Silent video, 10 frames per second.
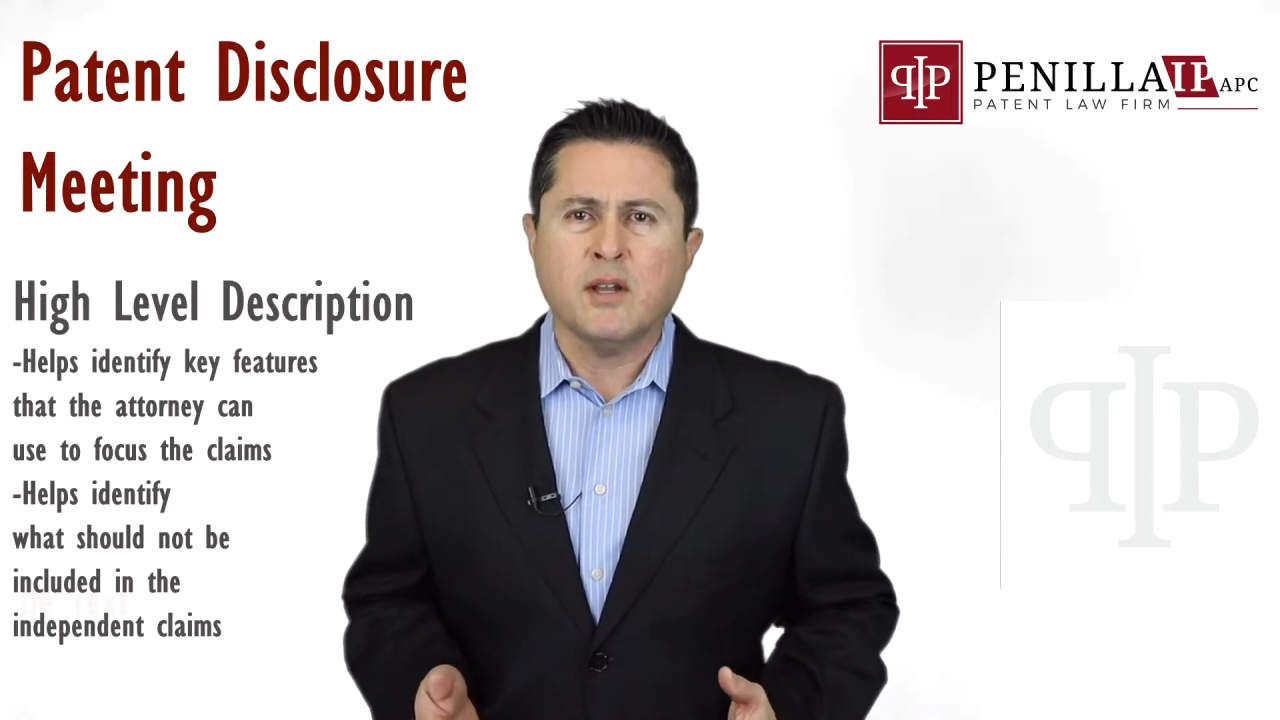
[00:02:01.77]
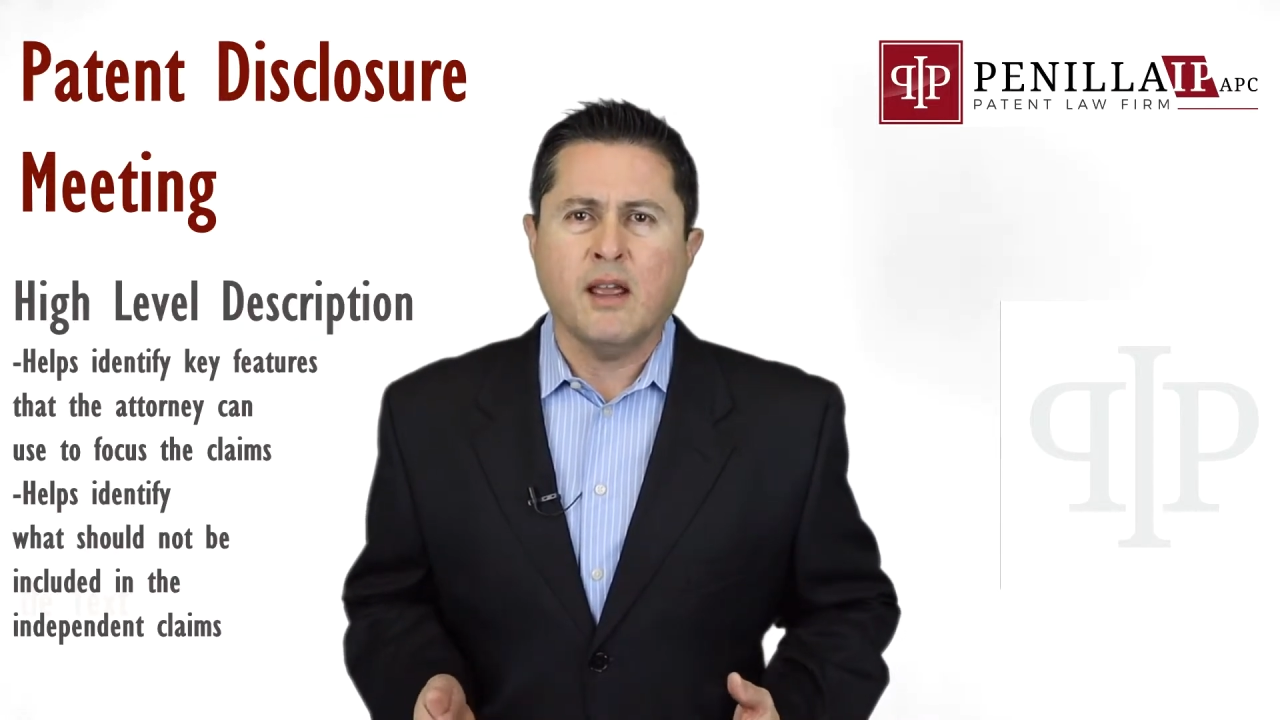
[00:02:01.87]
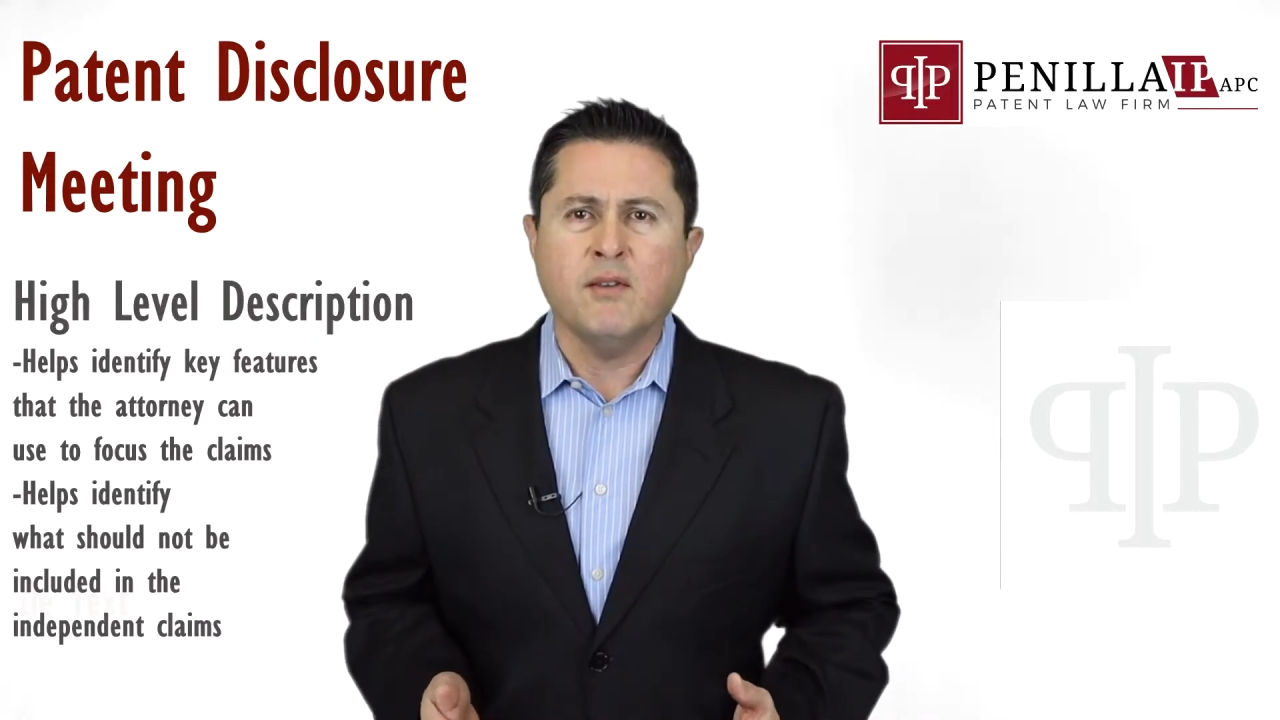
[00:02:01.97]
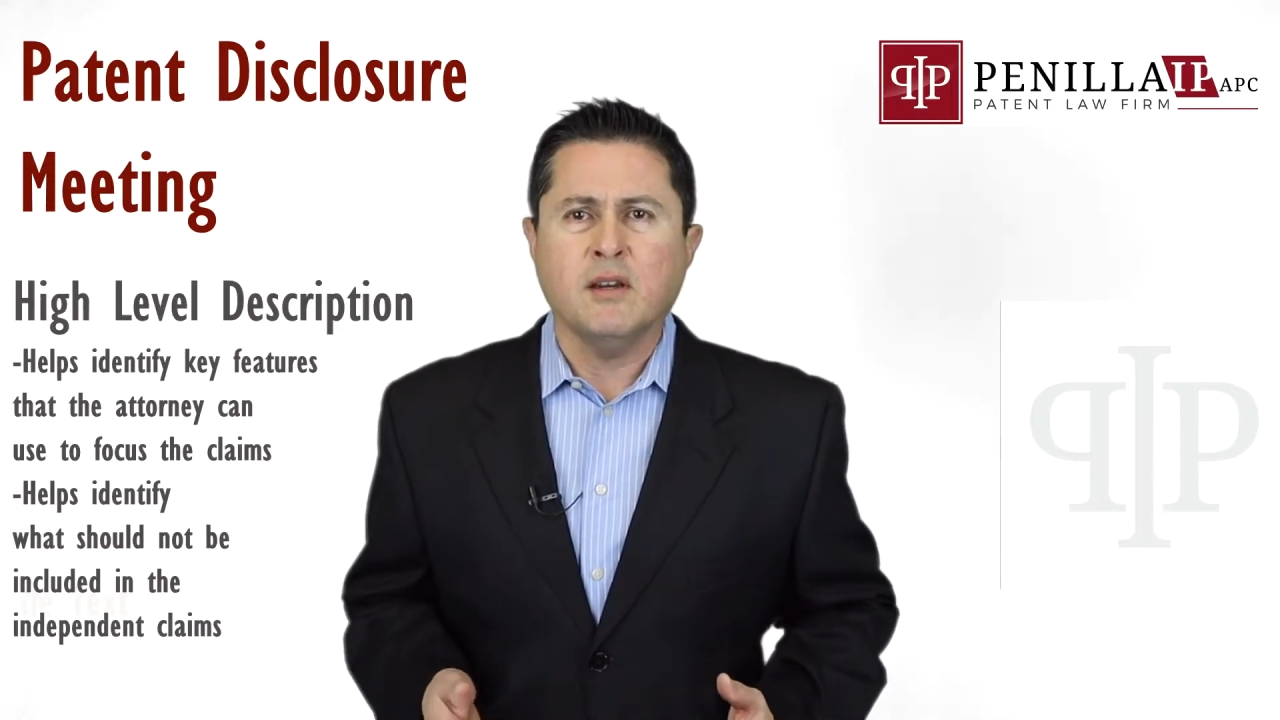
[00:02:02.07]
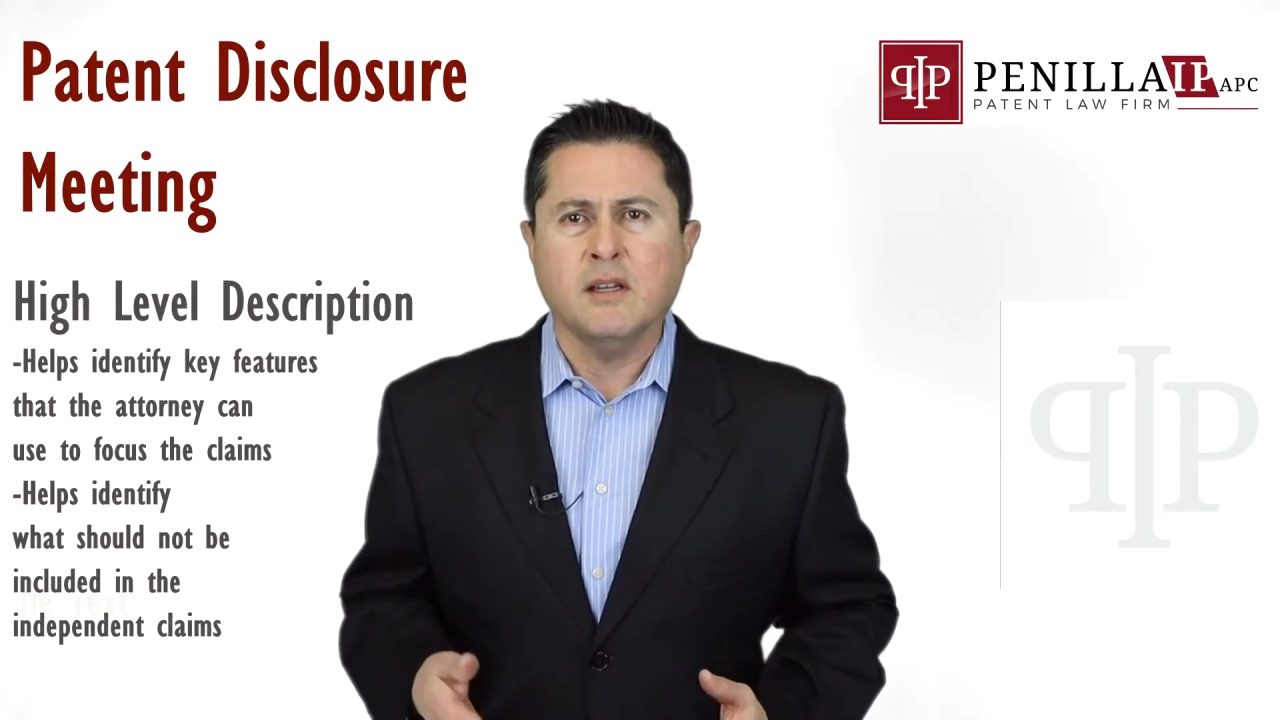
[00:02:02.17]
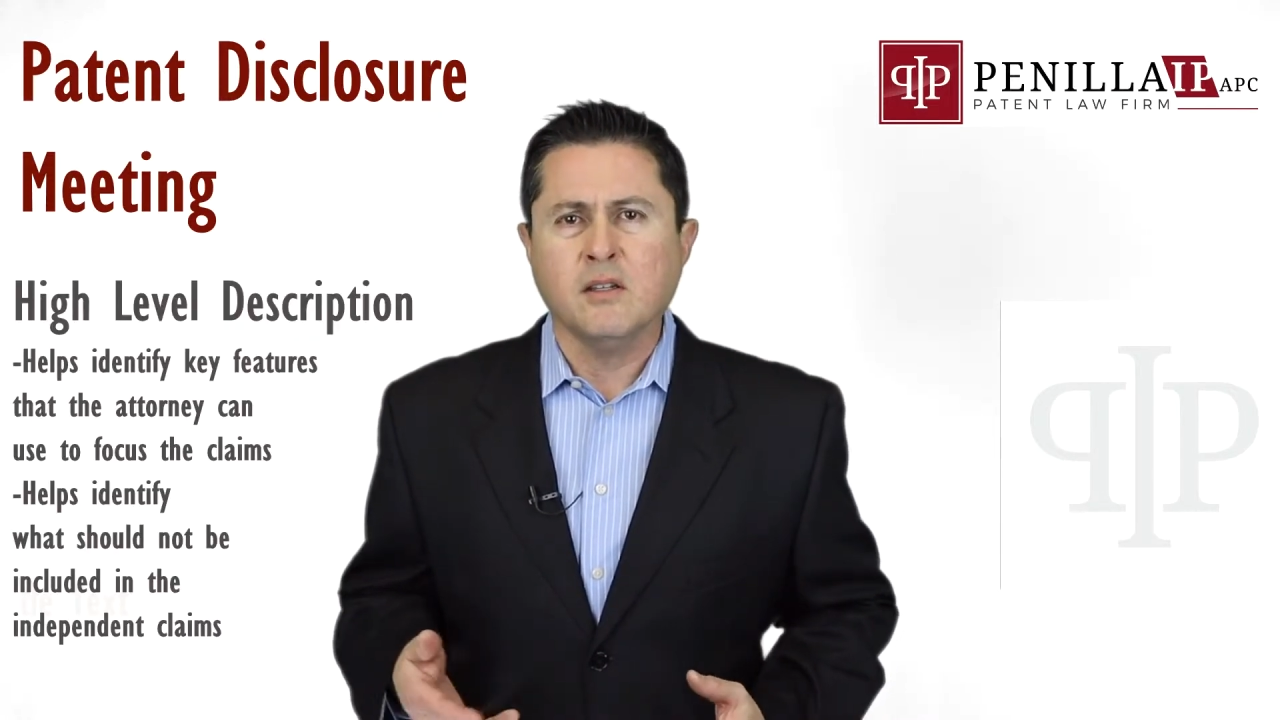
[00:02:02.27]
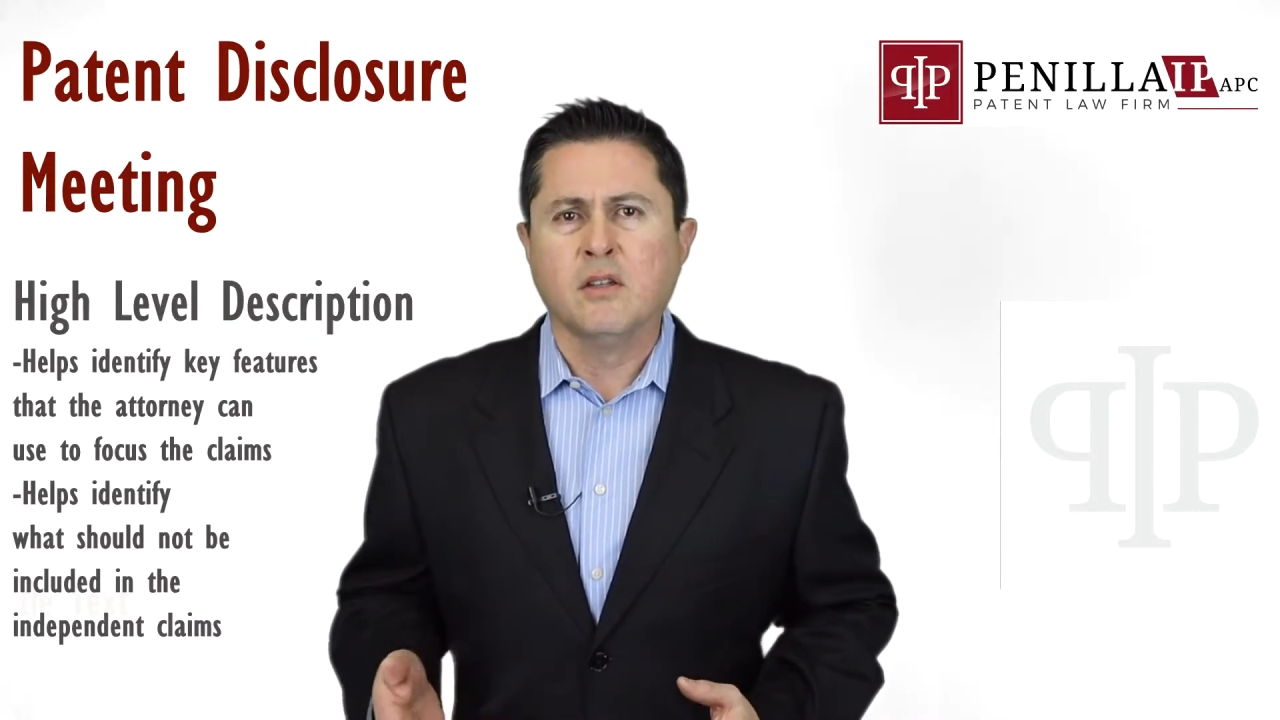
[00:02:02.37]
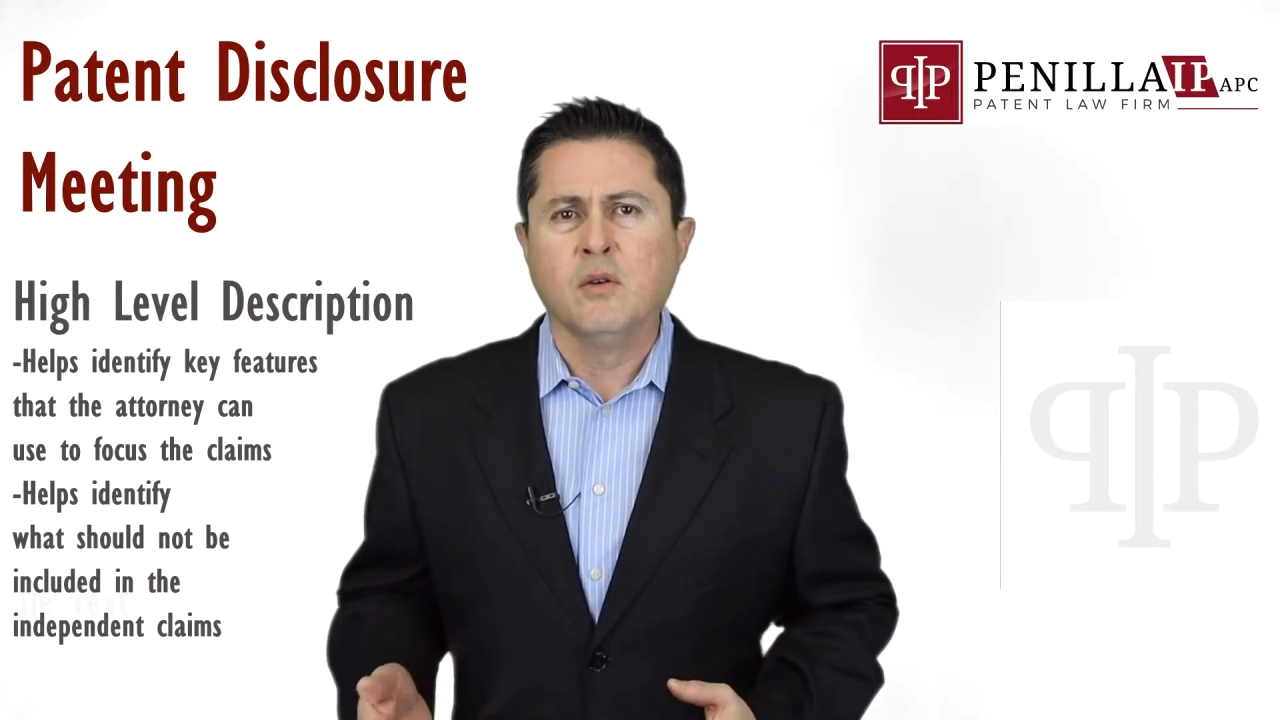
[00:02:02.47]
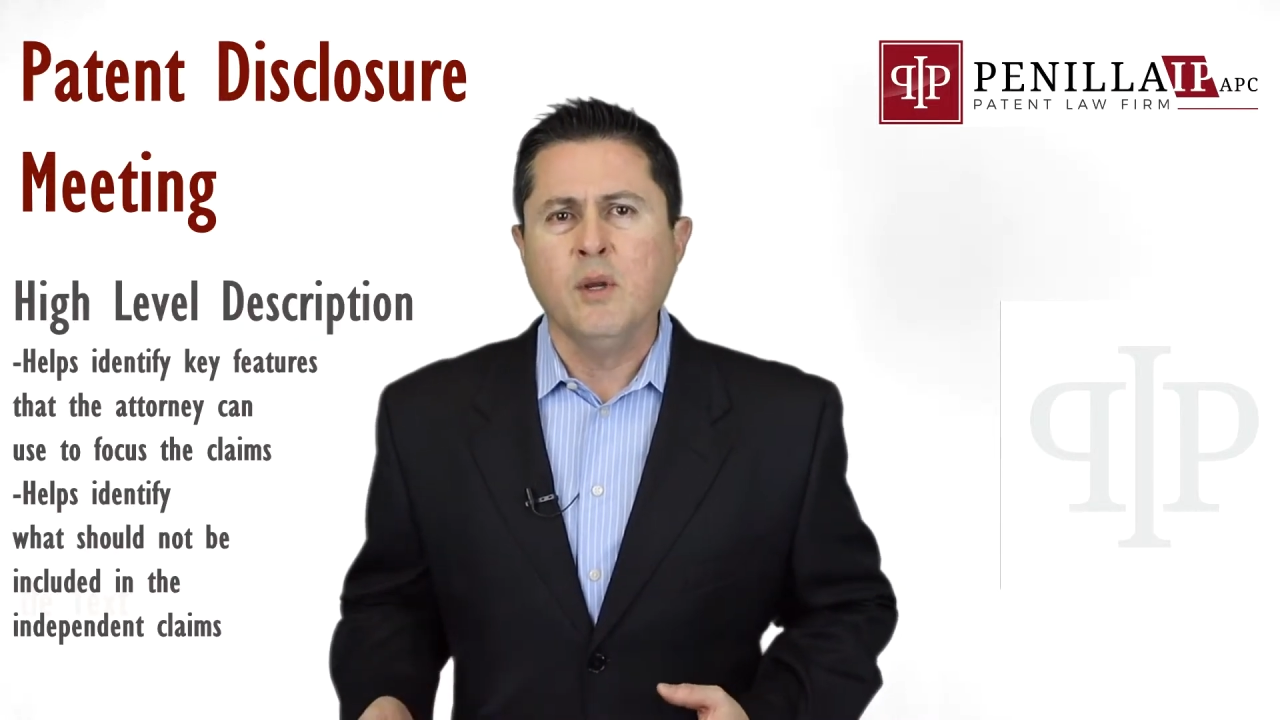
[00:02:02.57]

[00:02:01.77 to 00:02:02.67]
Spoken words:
diving into the